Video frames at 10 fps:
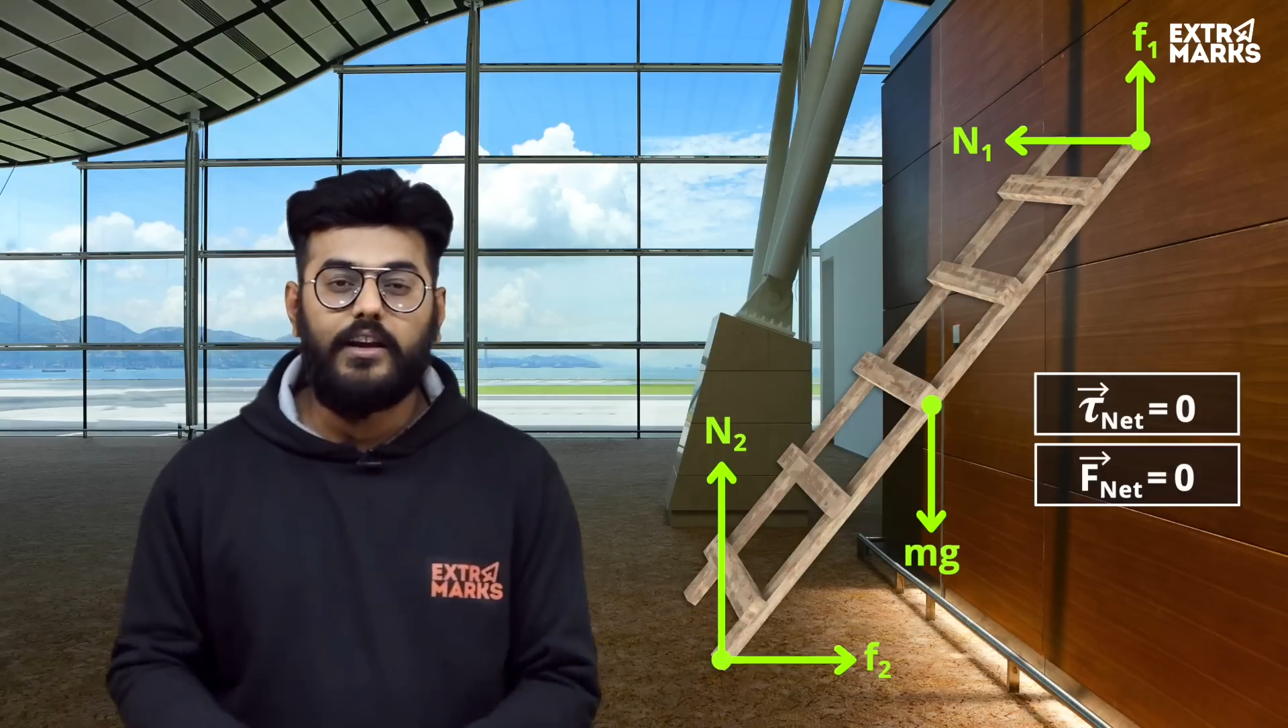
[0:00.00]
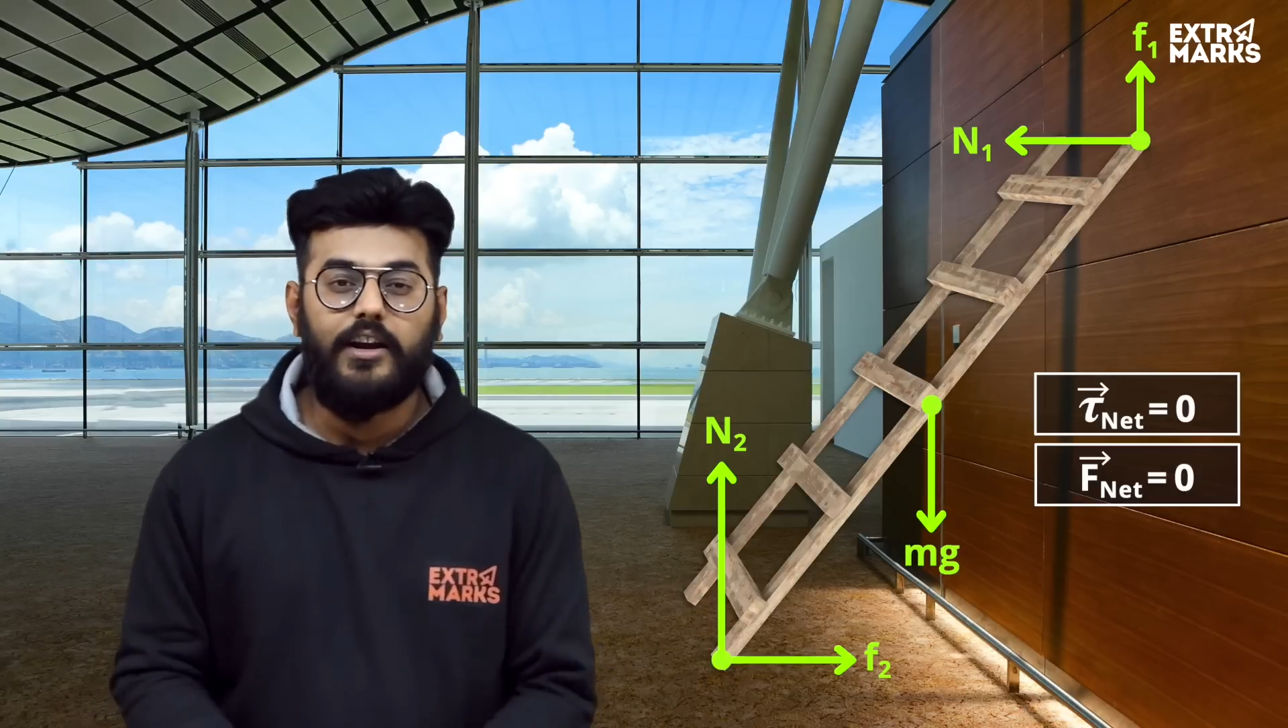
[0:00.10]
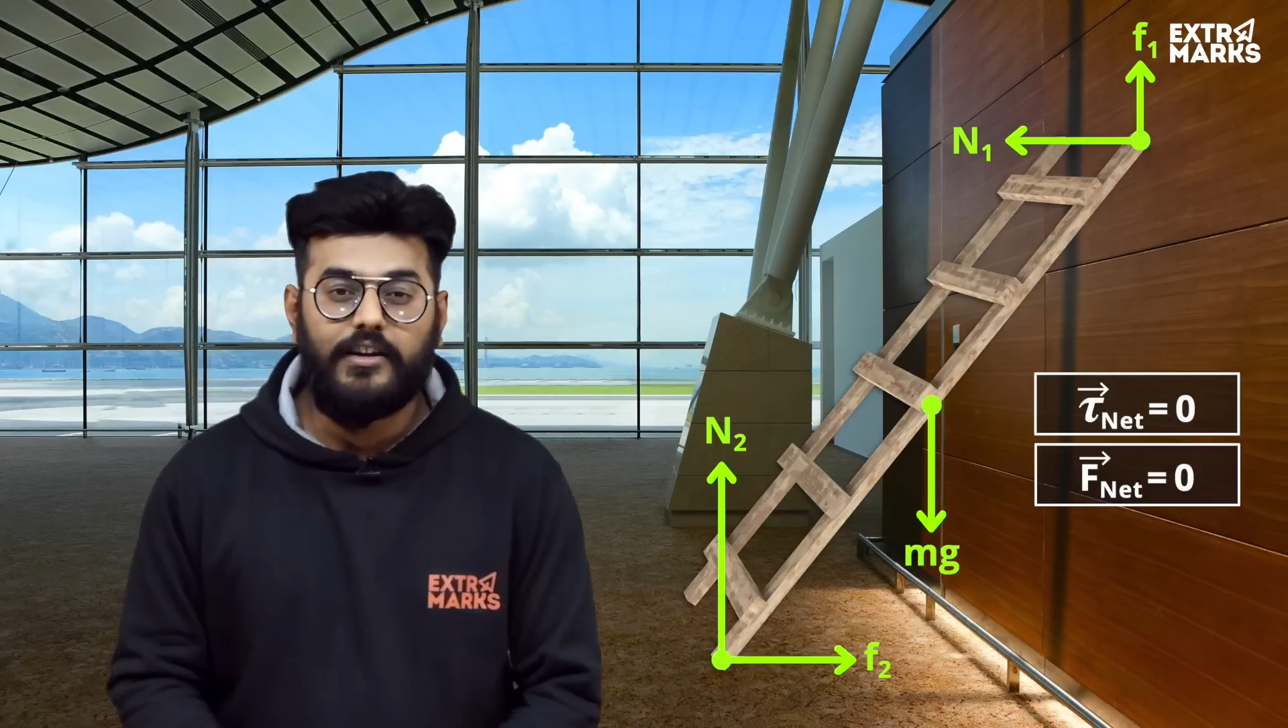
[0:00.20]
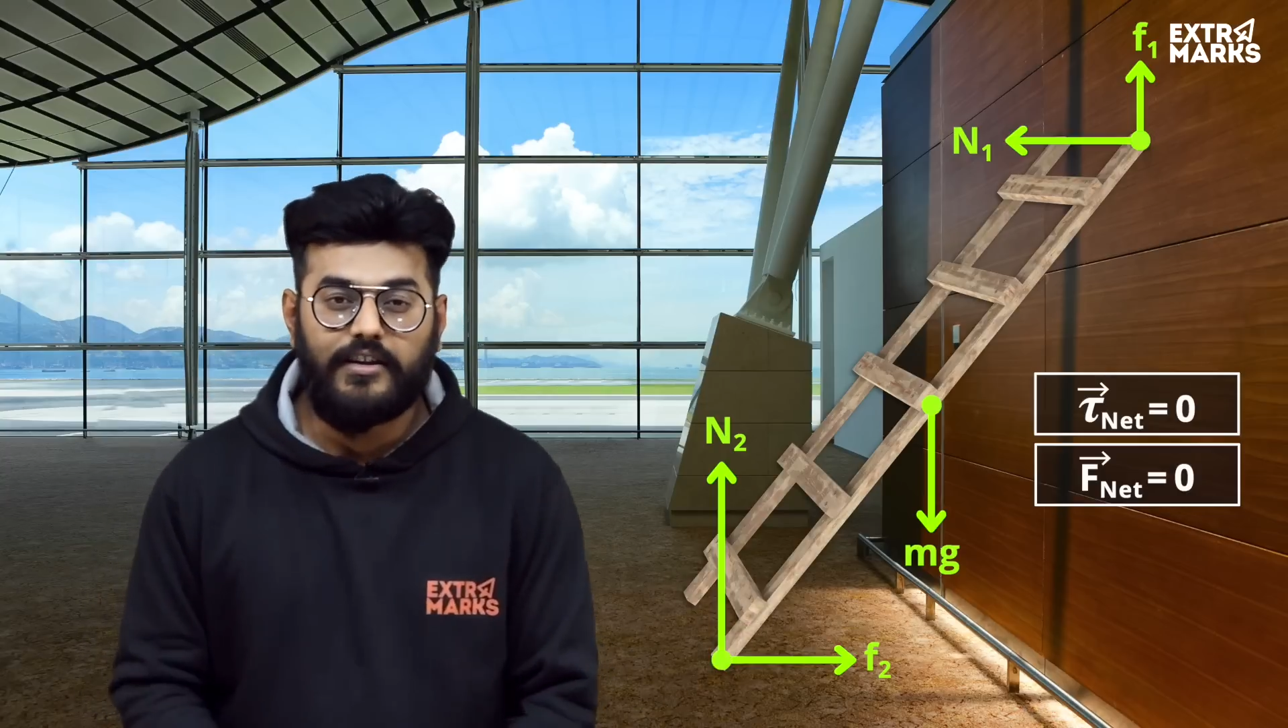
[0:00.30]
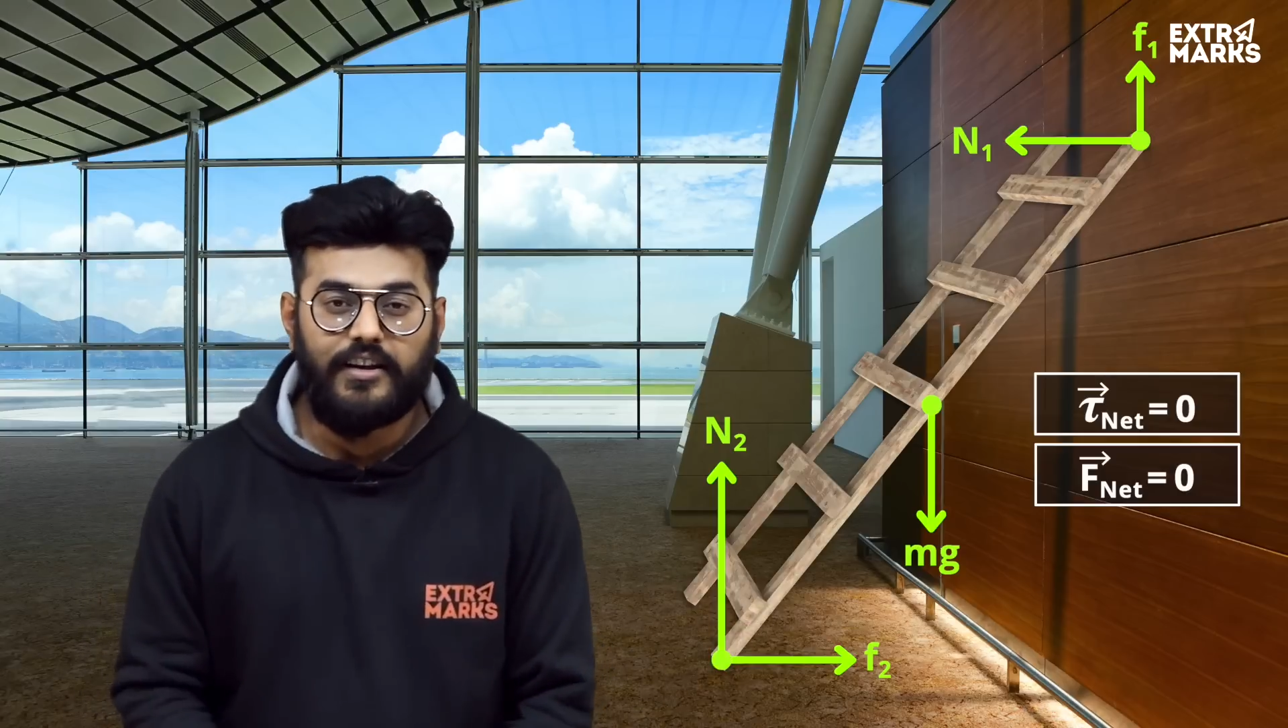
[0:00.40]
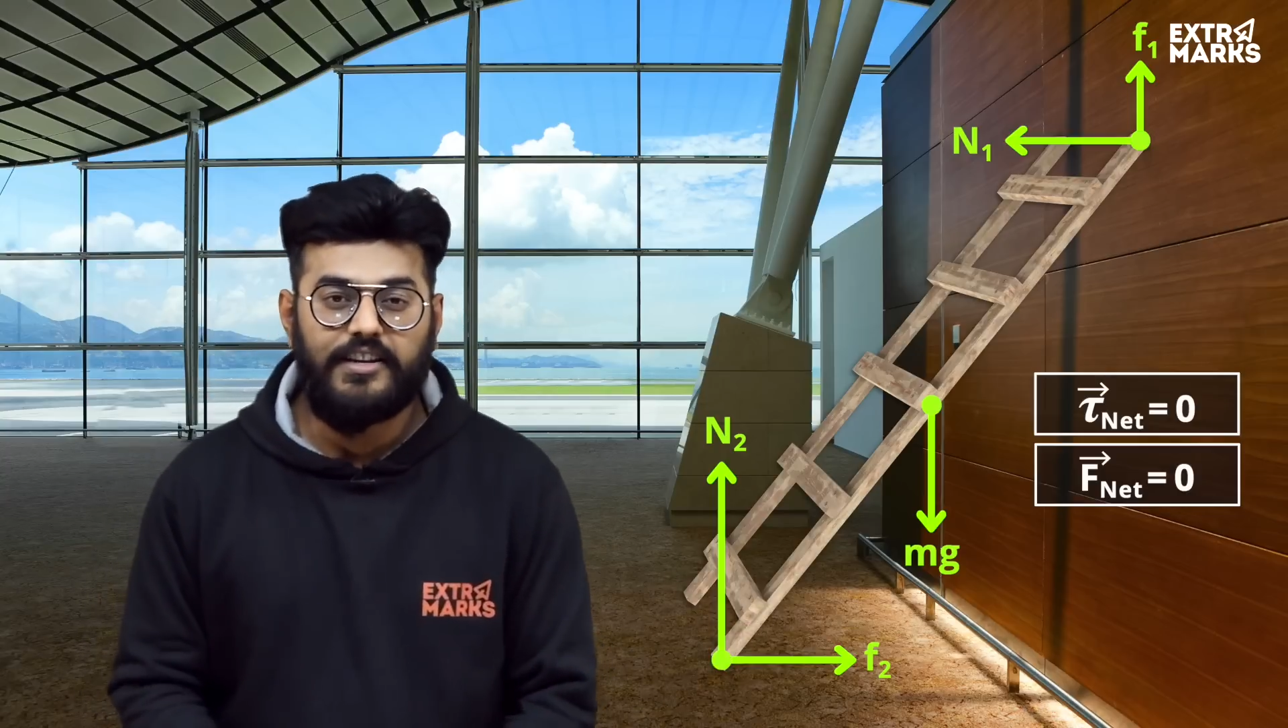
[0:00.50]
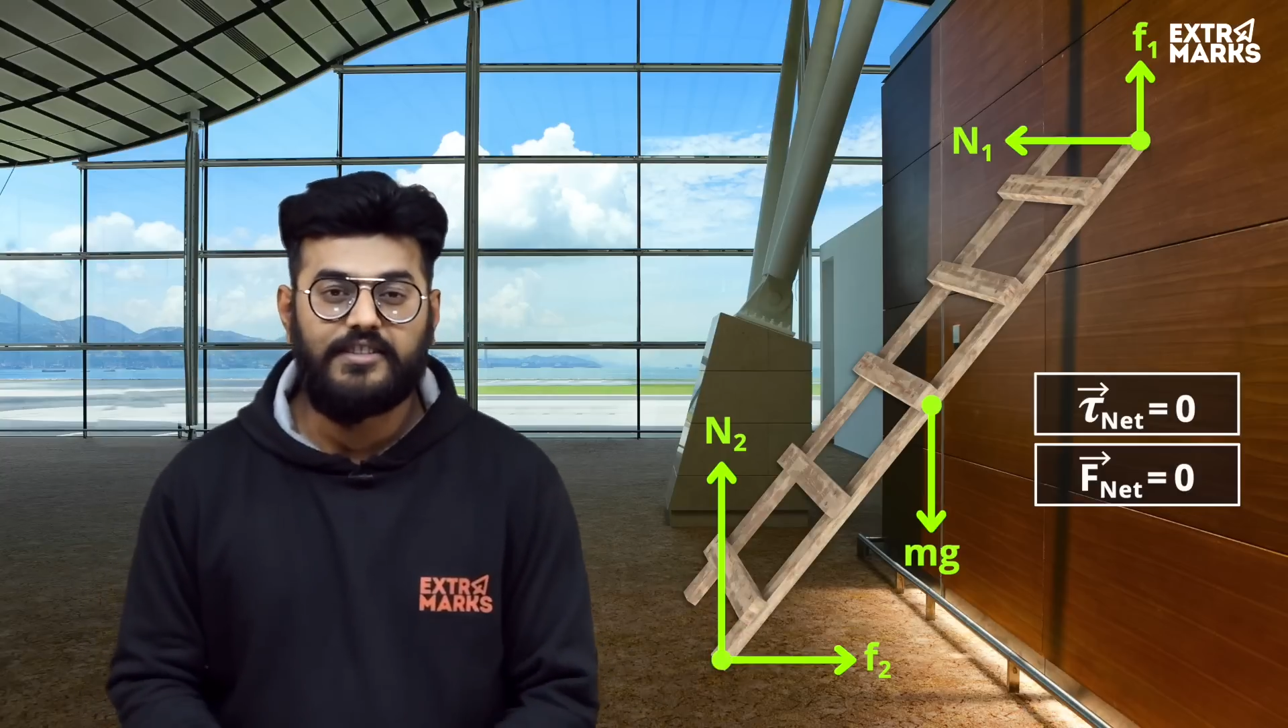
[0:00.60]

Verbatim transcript: clearly